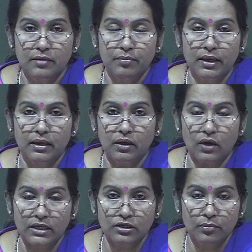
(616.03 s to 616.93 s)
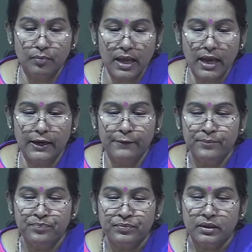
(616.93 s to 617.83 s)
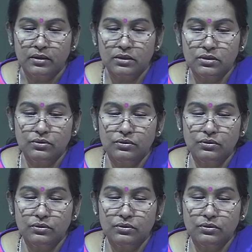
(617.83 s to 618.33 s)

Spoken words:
plan or action plan. So